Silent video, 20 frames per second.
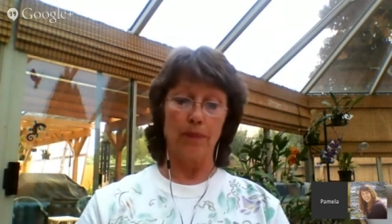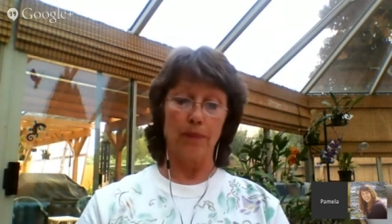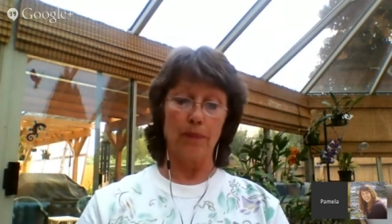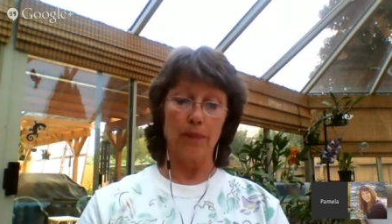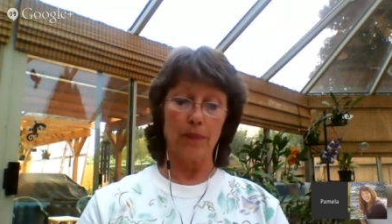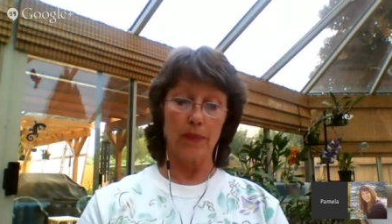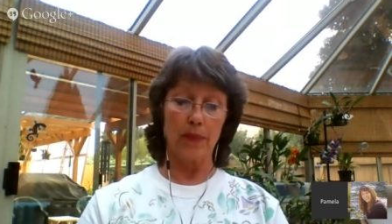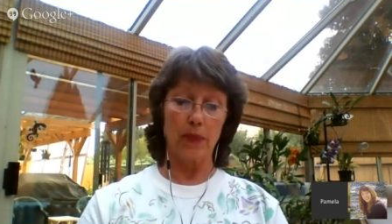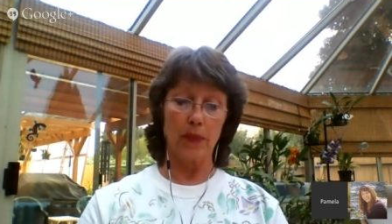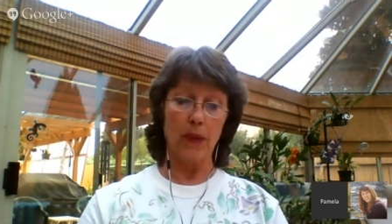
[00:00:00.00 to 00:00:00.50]

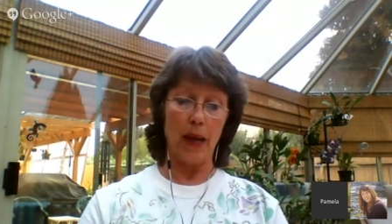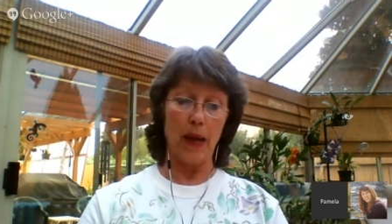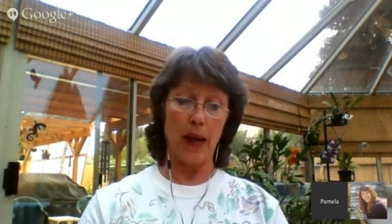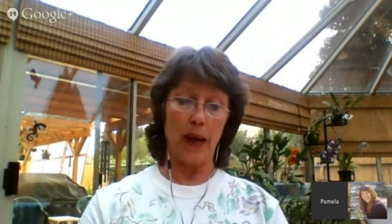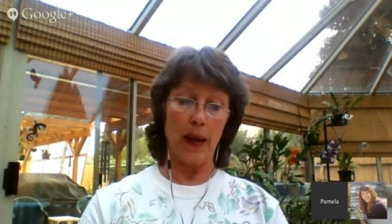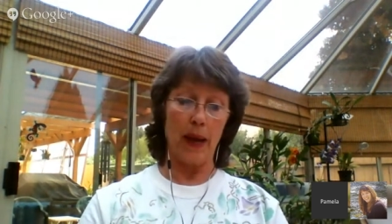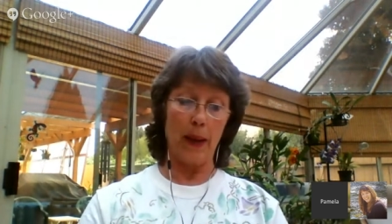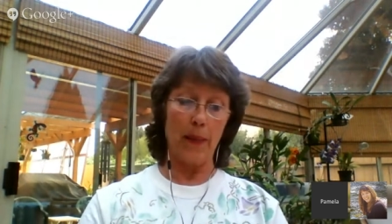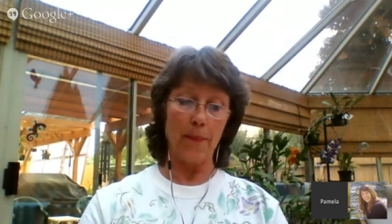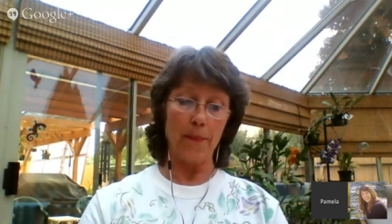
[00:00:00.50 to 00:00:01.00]

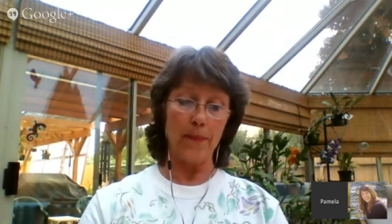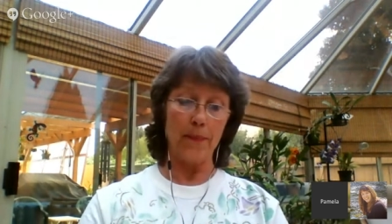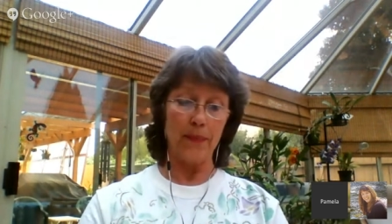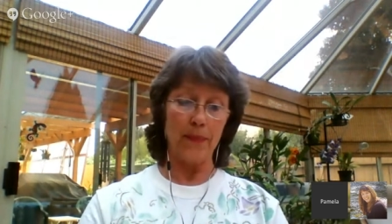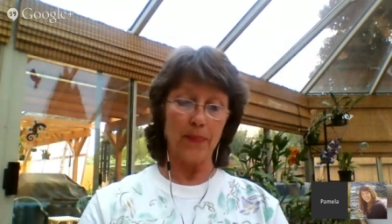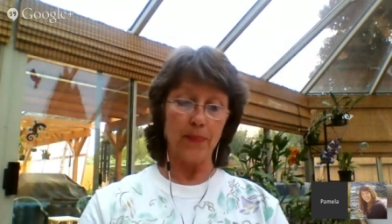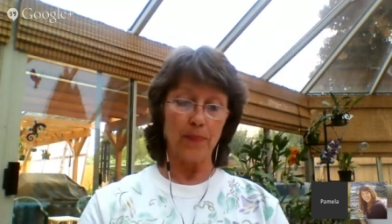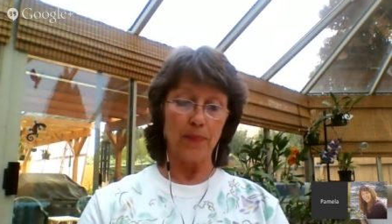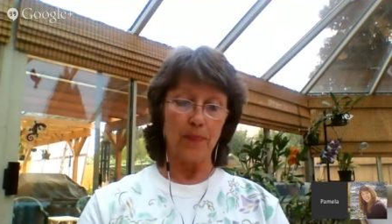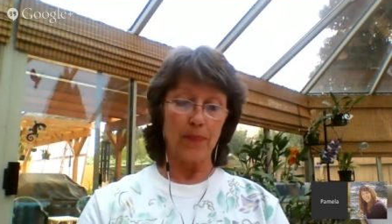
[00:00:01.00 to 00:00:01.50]
Okay?
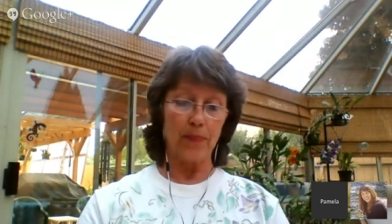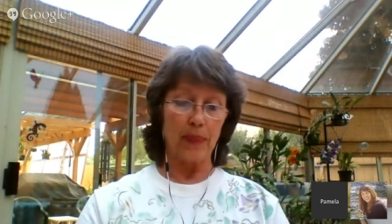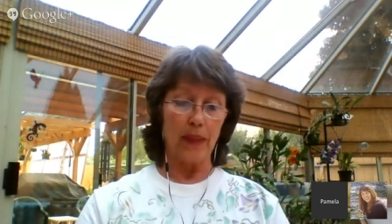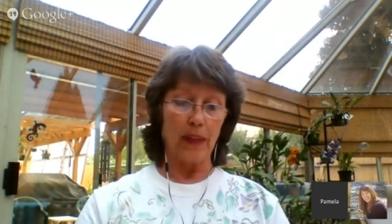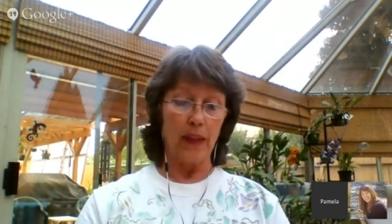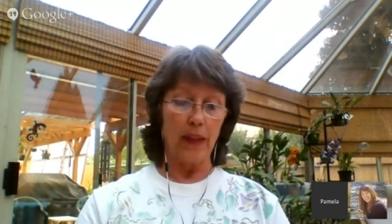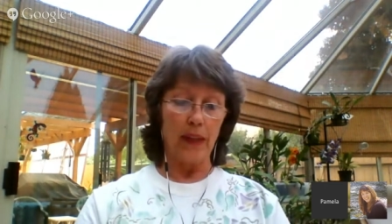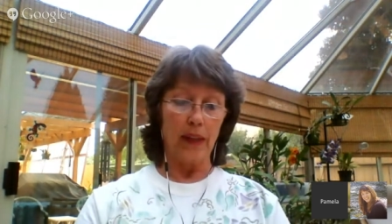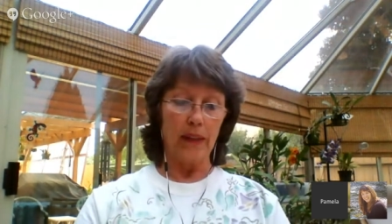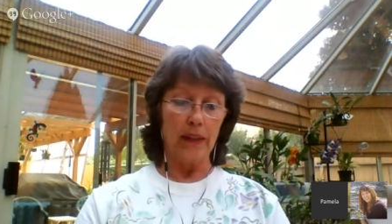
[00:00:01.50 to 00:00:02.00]

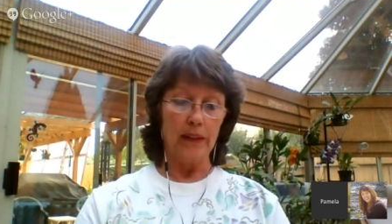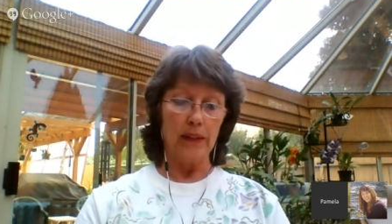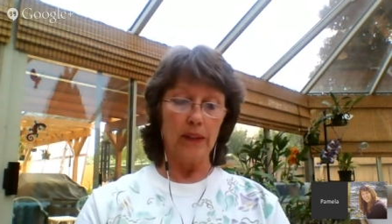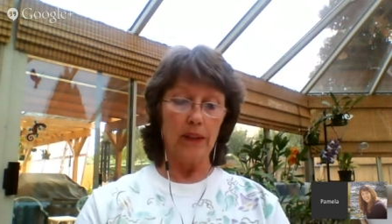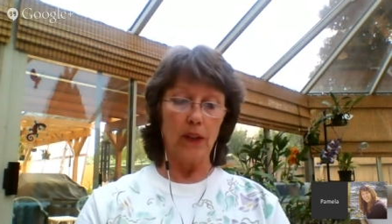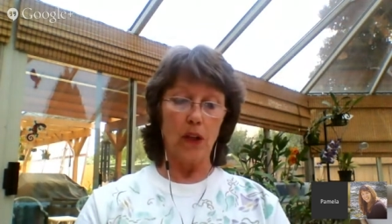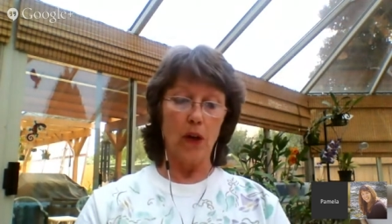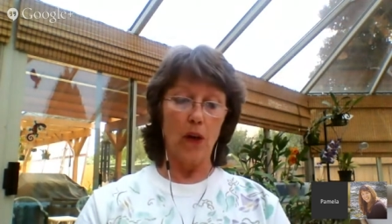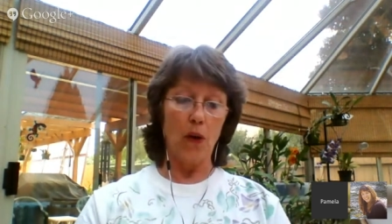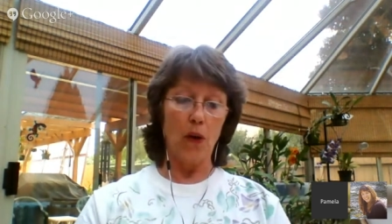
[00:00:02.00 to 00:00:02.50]

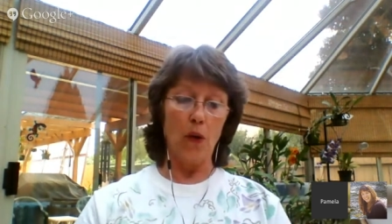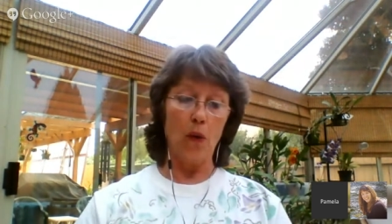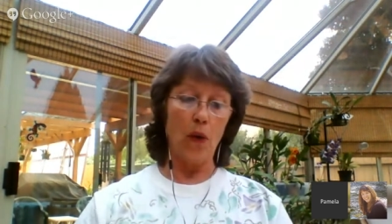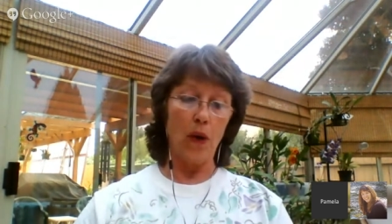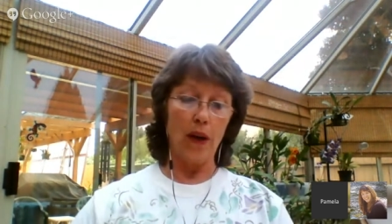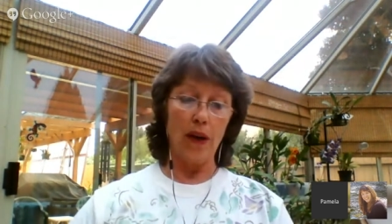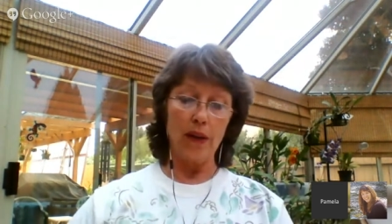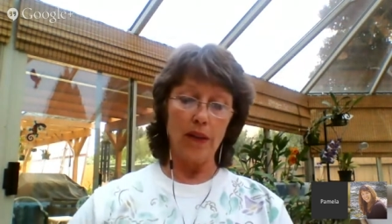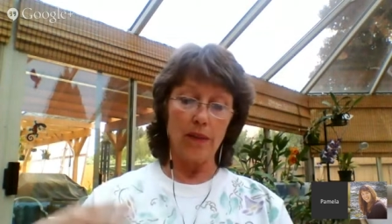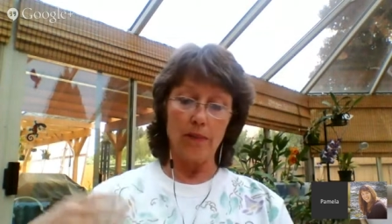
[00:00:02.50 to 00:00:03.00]
So
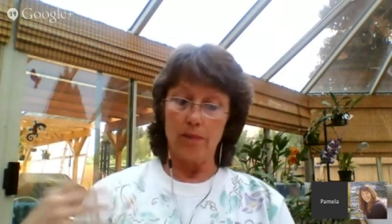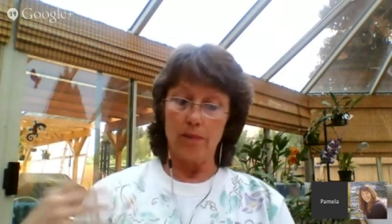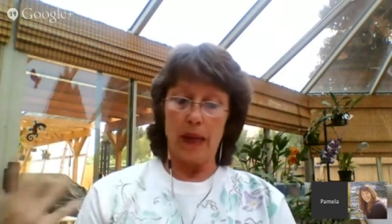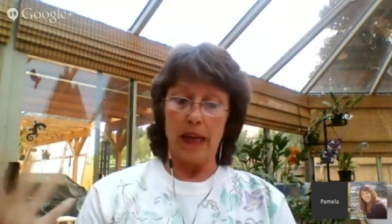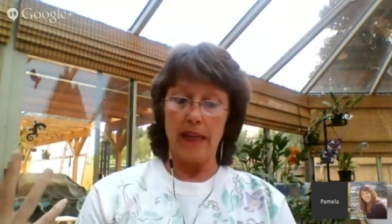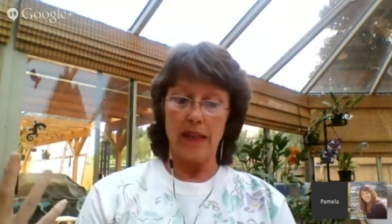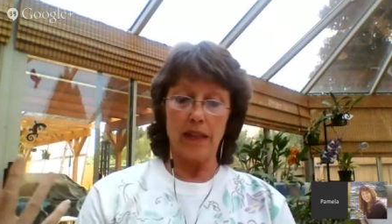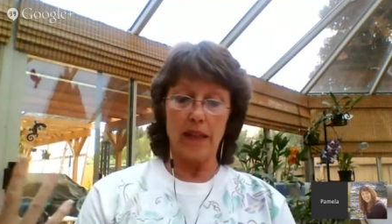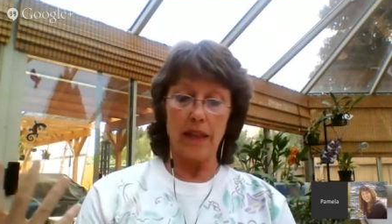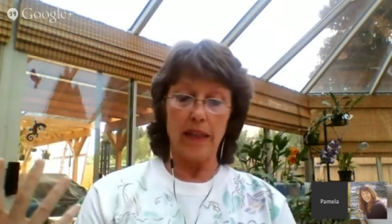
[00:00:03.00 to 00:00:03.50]

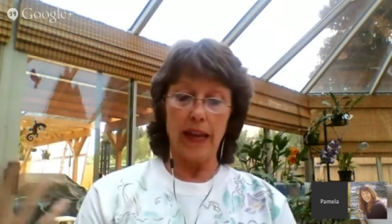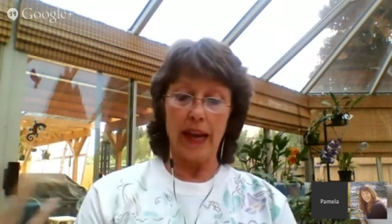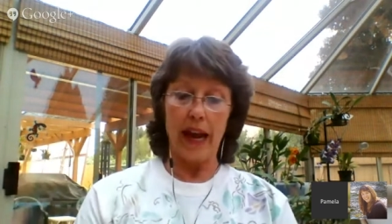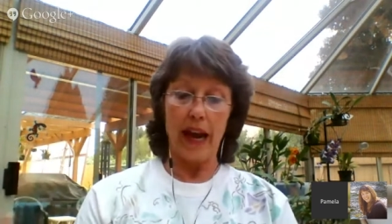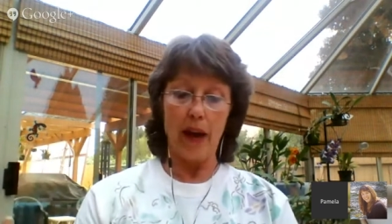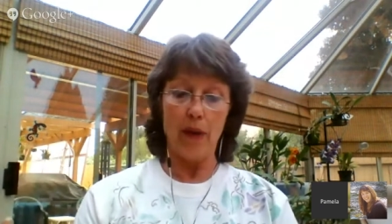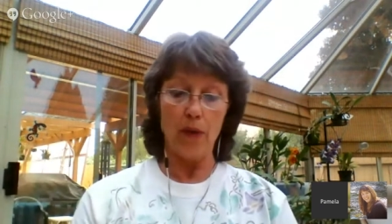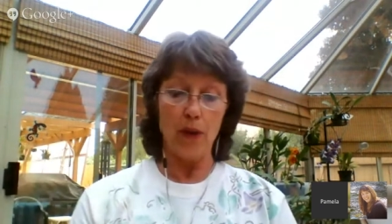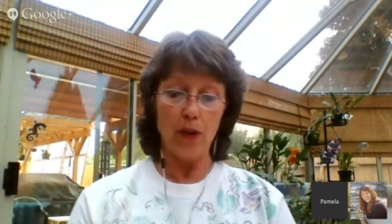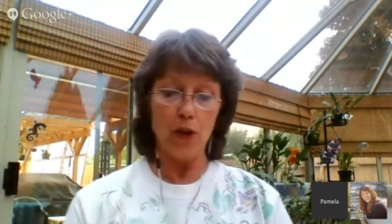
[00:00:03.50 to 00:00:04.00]
basically, how
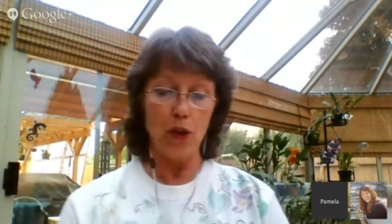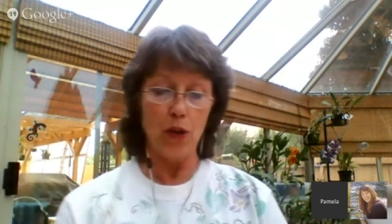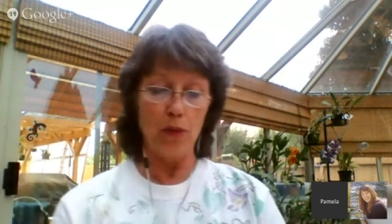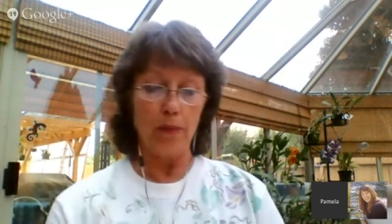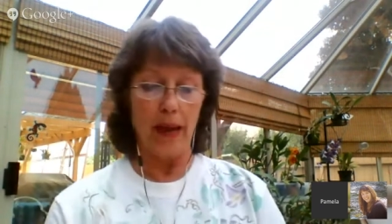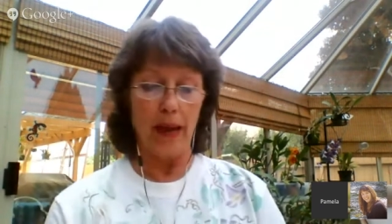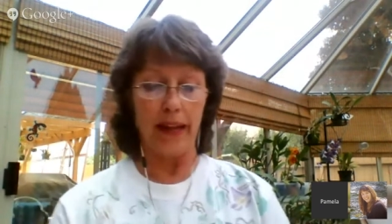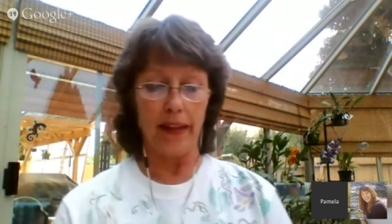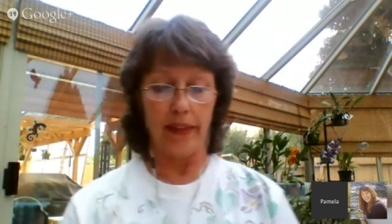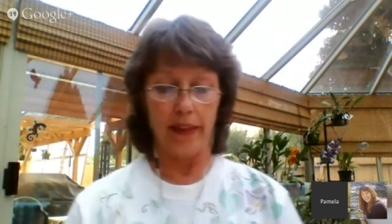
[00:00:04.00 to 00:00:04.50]
would you
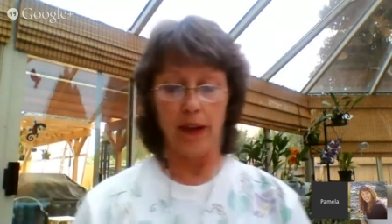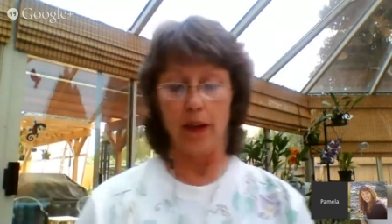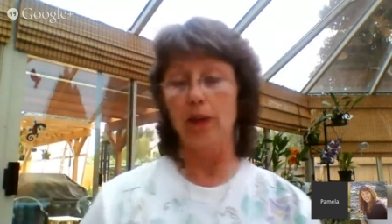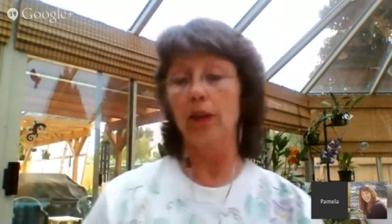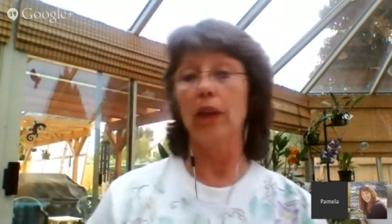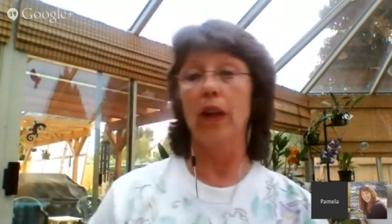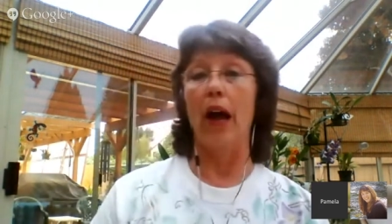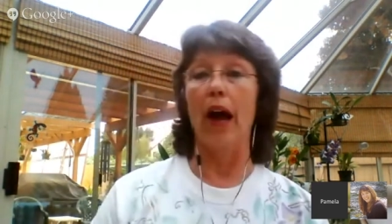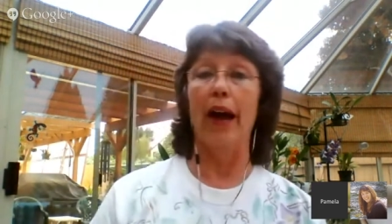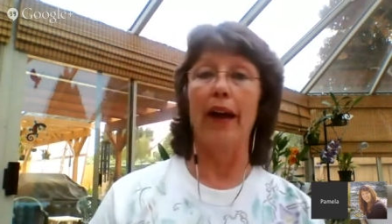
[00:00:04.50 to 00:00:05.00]
make their
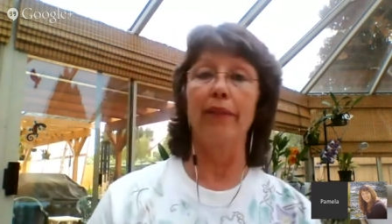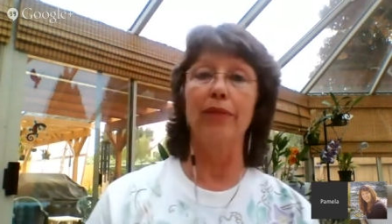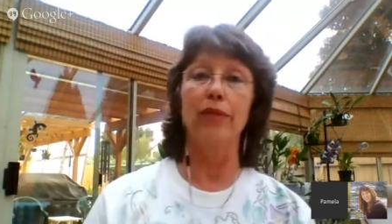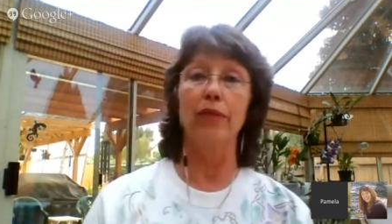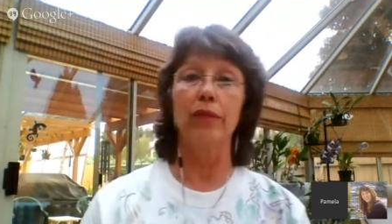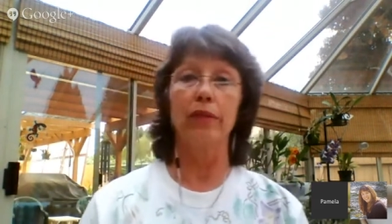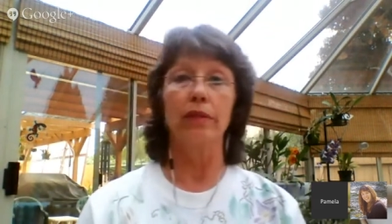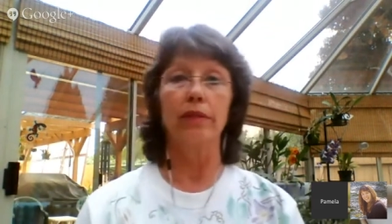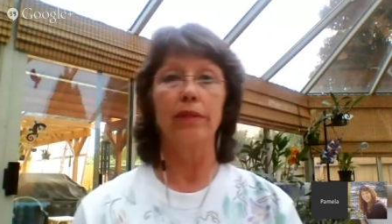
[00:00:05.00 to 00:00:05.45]
lives